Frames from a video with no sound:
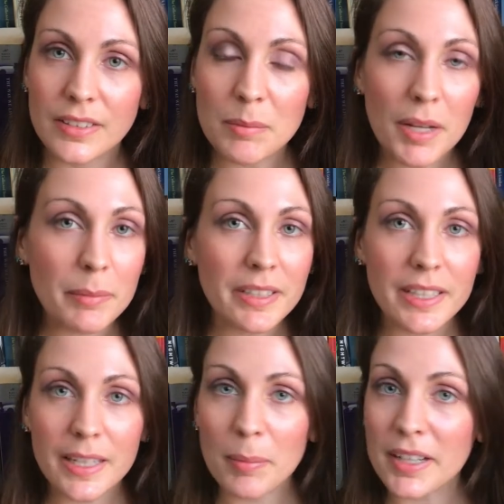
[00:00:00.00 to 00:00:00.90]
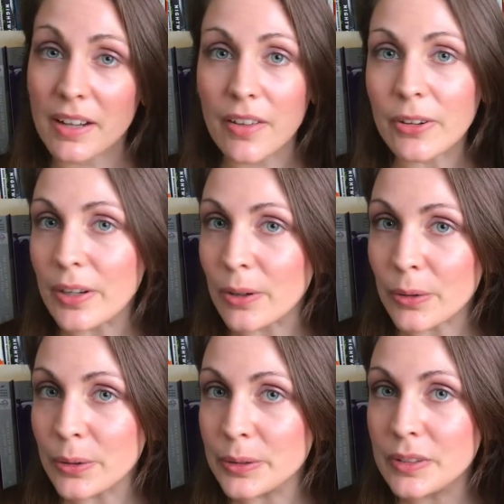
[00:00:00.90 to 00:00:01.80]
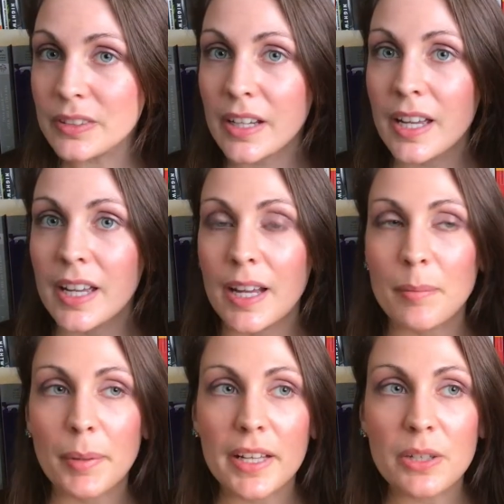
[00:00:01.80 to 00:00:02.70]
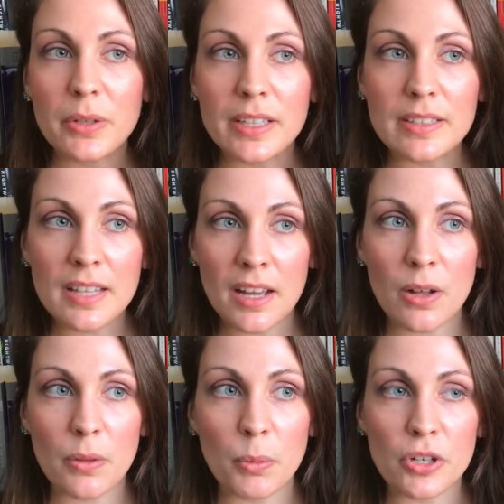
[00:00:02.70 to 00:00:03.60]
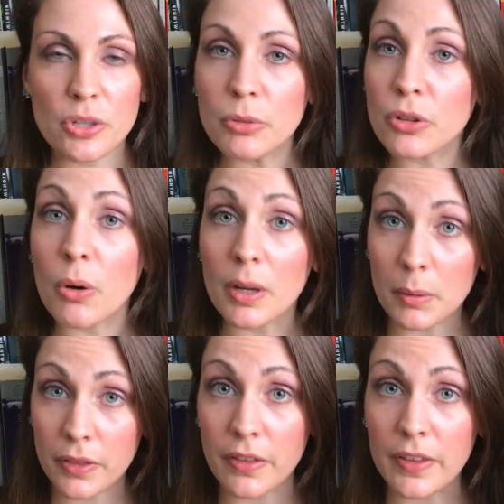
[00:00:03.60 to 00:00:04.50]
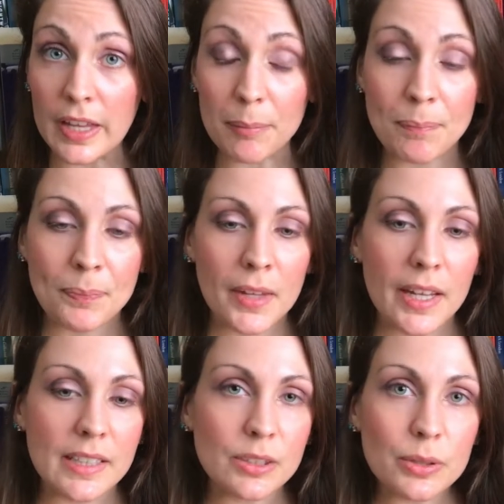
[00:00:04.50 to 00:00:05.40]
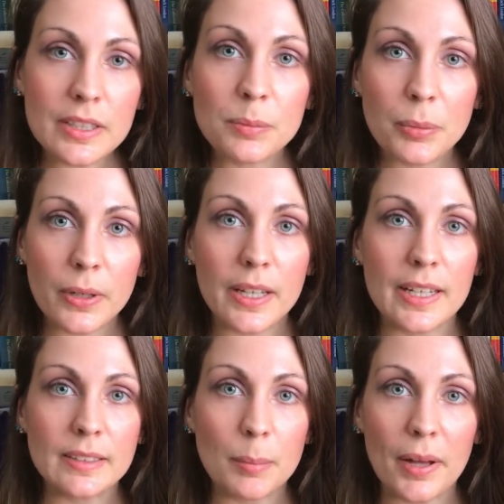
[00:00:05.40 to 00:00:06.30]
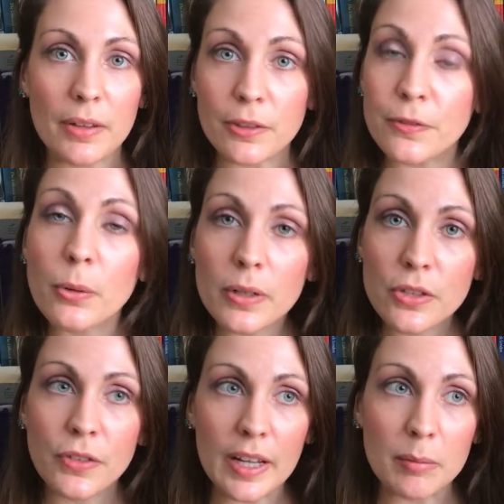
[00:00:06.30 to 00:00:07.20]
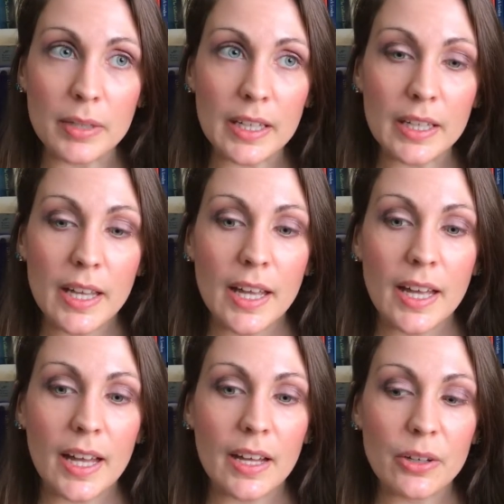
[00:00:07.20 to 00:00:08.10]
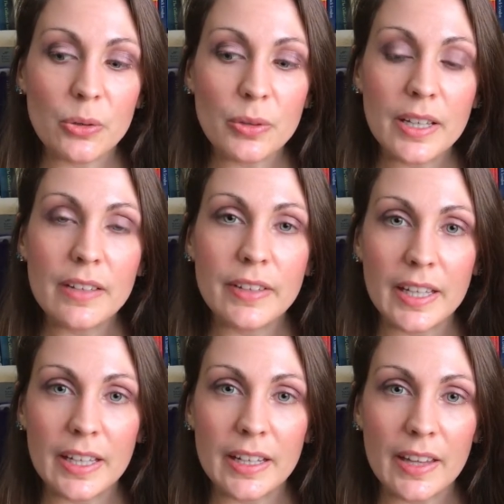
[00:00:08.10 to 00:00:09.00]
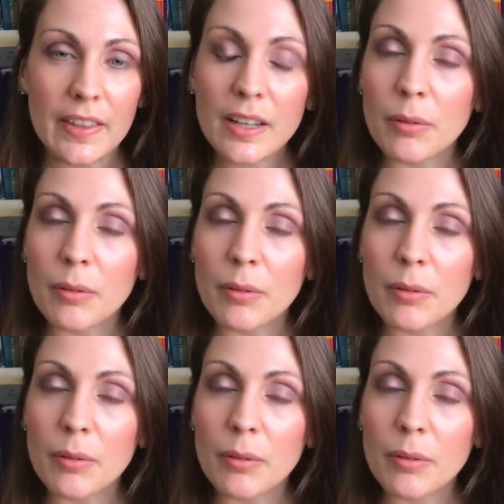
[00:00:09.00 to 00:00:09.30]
sometimes connect back to other interludes, but you can tell where she was going with the theme. And so this book is about the Forge family uh, who live in, I think,